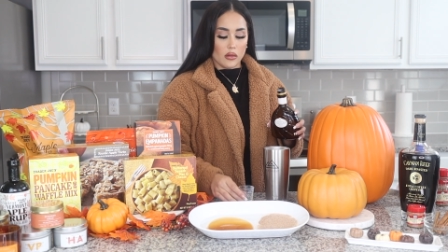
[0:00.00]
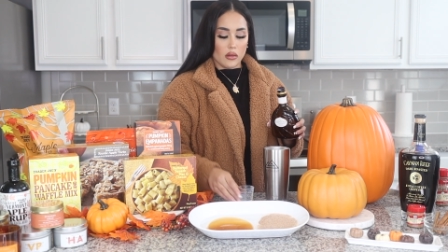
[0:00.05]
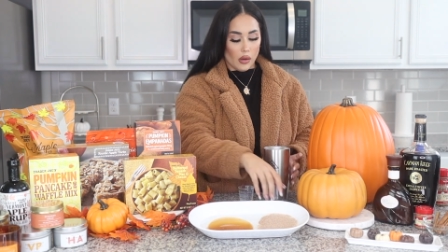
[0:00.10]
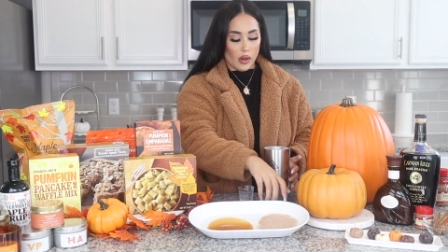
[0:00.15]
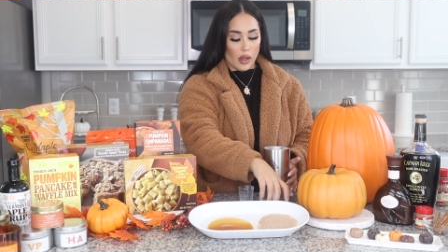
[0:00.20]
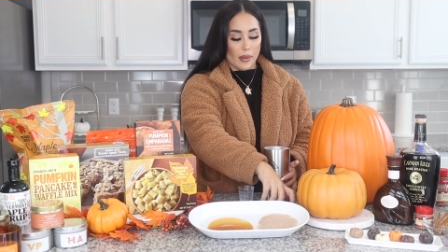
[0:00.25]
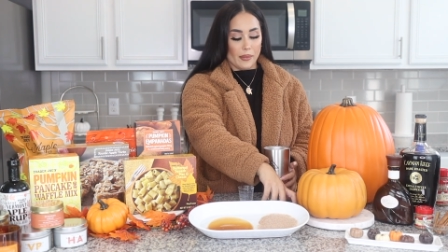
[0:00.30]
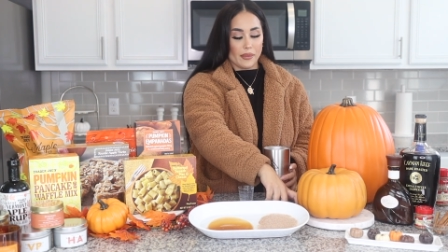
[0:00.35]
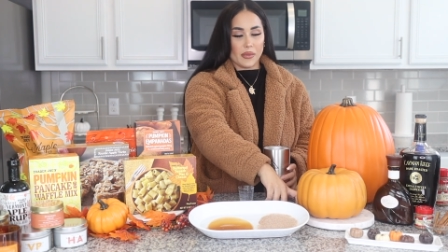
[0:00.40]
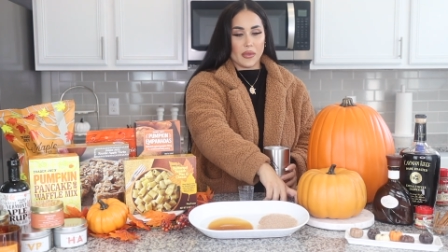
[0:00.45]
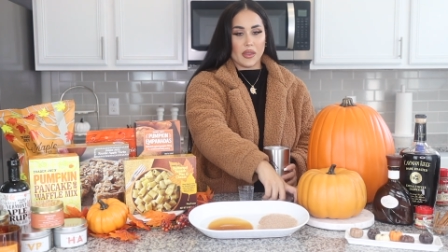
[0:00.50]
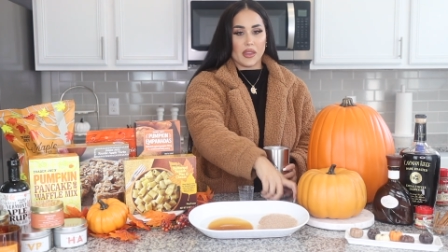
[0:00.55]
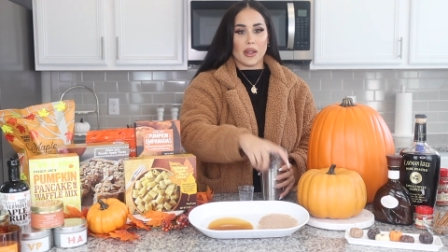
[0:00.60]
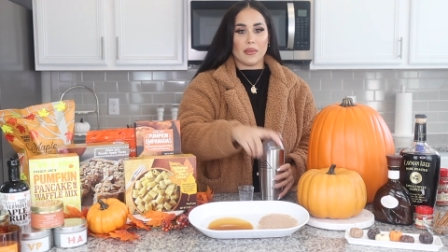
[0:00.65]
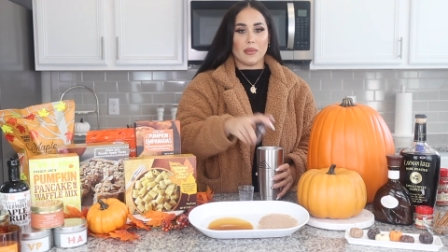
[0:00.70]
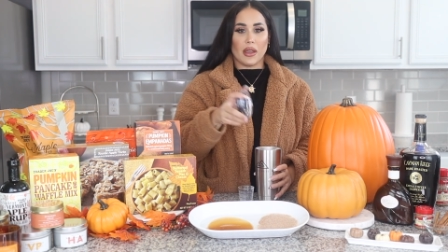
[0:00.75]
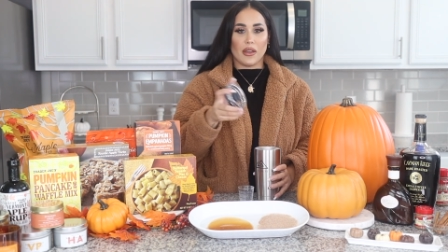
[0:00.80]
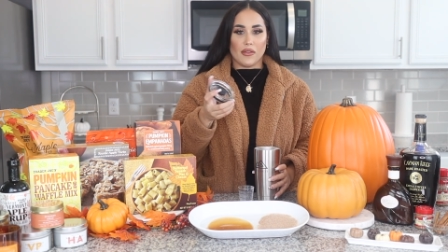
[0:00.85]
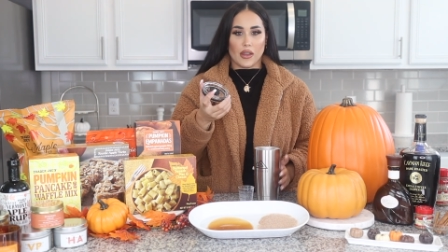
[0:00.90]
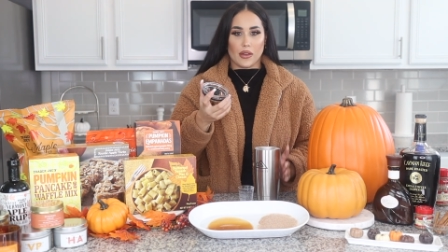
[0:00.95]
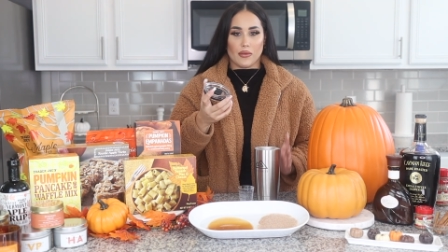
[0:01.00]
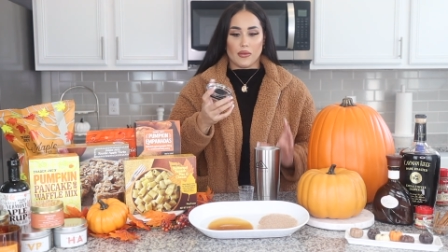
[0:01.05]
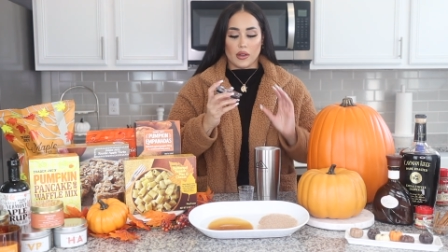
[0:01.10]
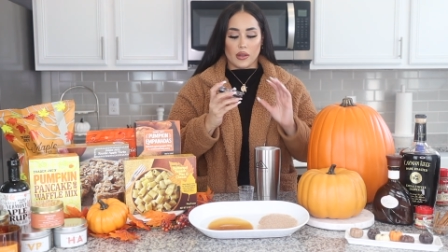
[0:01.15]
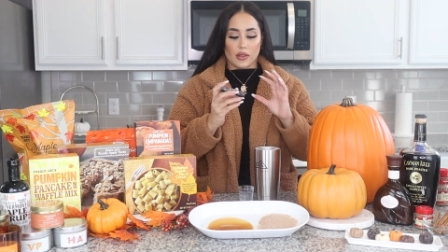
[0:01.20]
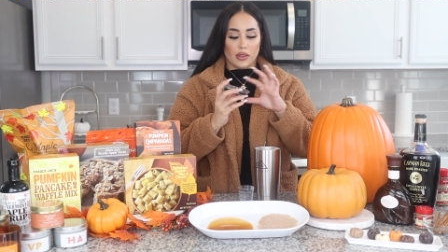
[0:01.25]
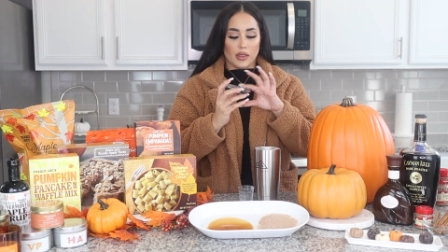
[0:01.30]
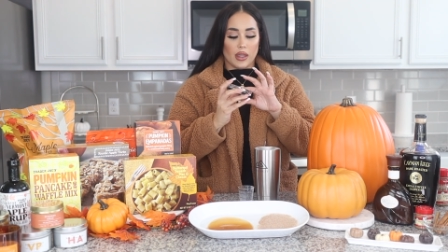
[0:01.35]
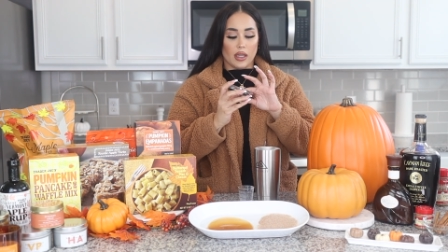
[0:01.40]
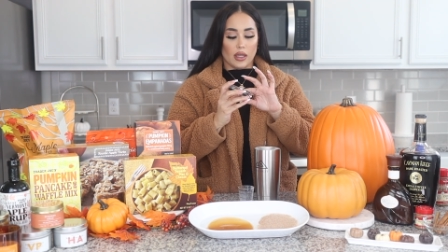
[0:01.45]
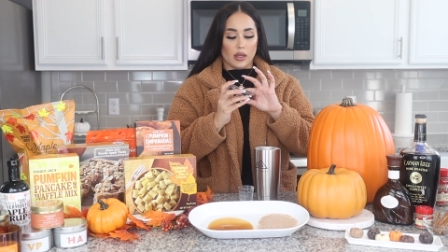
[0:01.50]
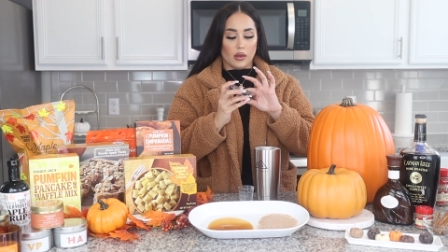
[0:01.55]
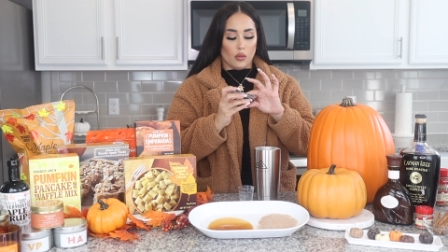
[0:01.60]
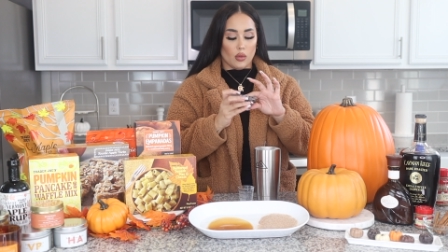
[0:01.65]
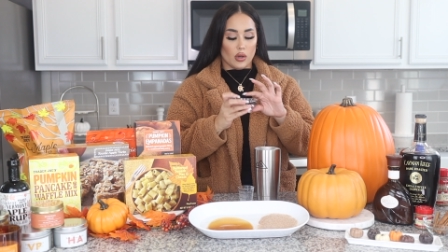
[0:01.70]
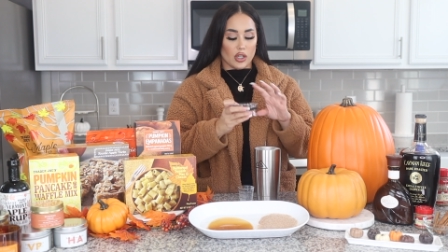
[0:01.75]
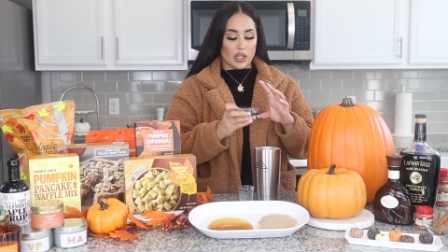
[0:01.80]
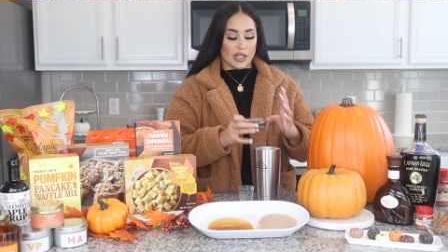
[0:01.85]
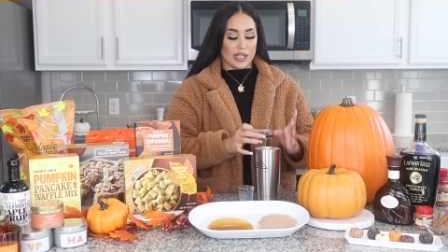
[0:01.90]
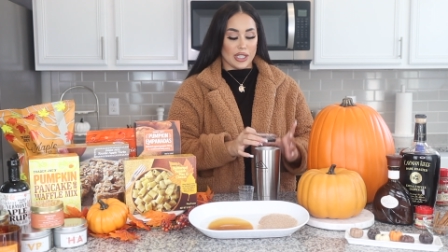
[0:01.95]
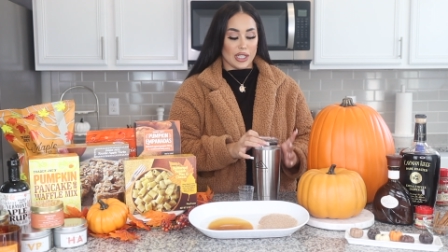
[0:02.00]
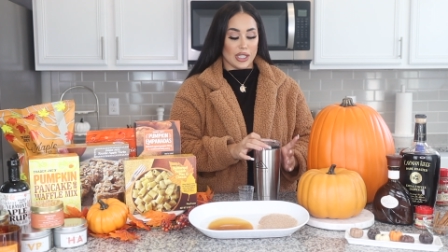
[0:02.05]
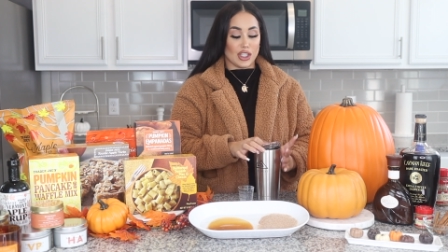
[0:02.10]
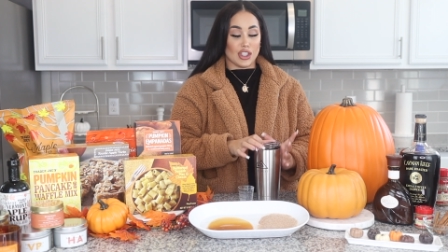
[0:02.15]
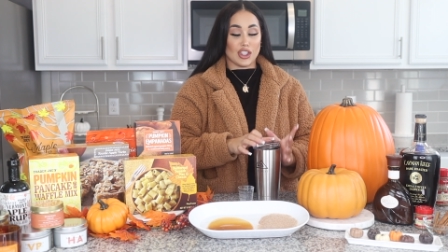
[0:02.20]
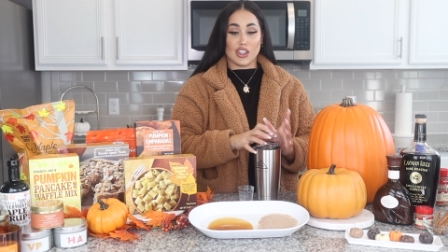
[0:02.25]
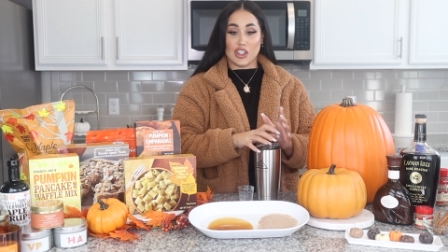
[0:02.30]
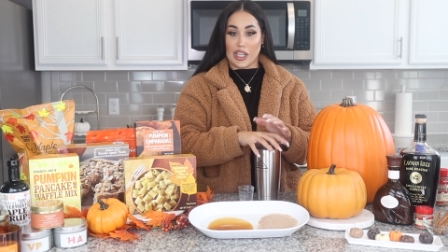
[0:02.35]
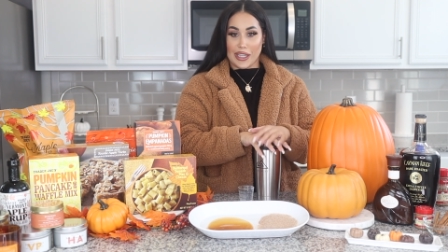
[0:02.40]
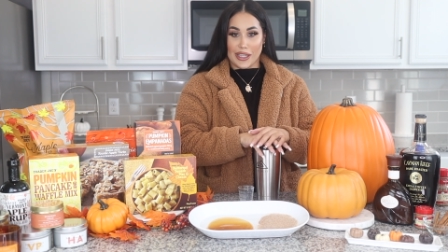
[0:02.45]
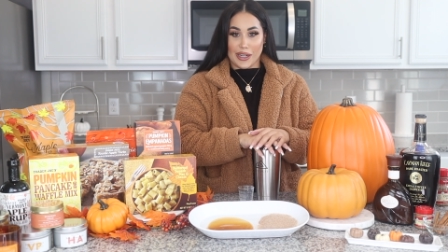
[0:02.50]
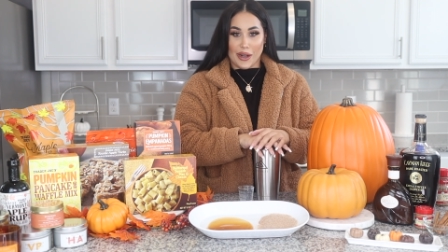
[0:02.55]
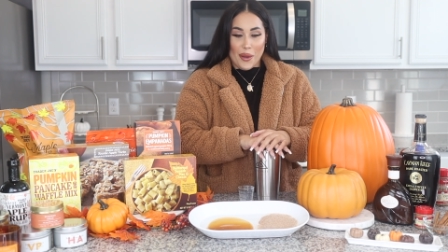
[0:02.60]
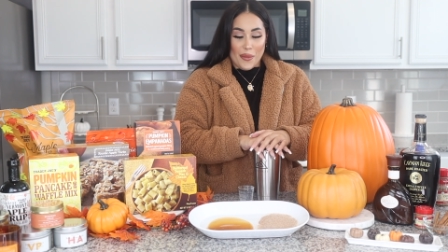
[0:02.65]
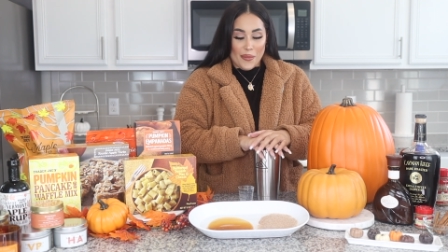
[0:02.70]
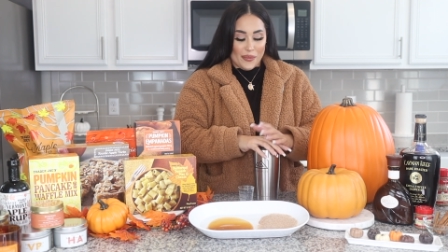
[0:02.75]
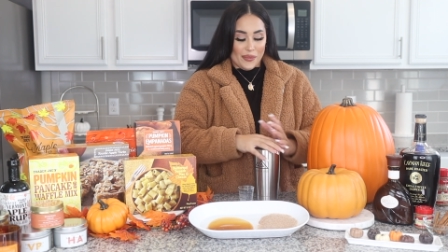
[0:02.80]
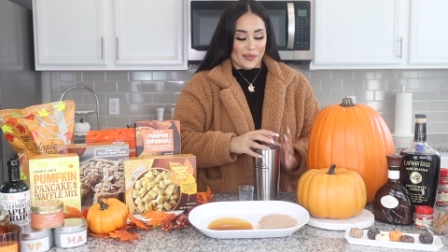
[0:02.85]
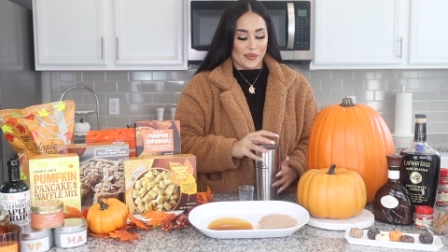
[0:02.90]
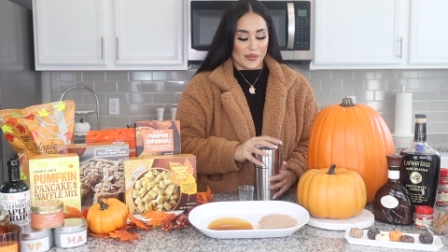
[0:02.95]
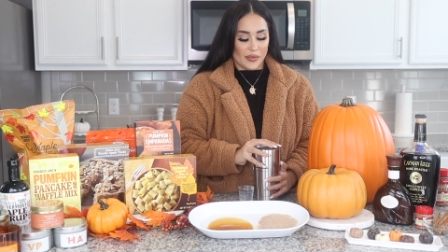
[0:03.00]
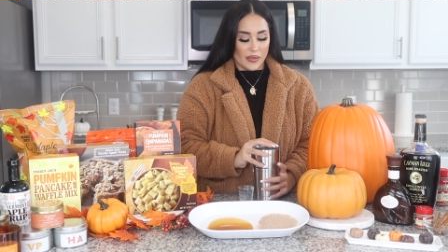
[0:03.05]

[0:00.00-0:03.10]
Okay, then my favorite thing, we're gonna shake it up.